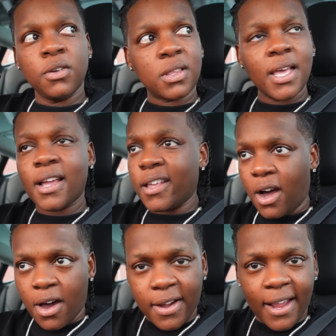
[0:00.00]
you think,
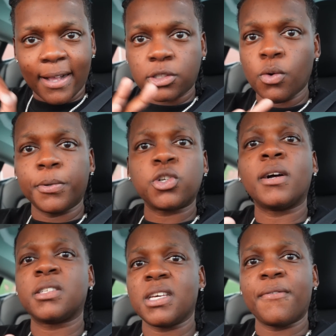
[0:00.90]
oh, they got
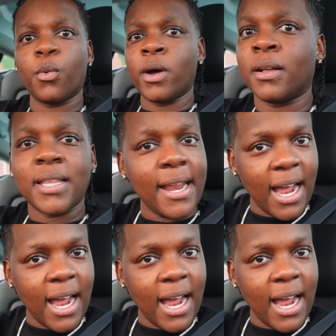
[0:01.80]
superchargers everywhere. They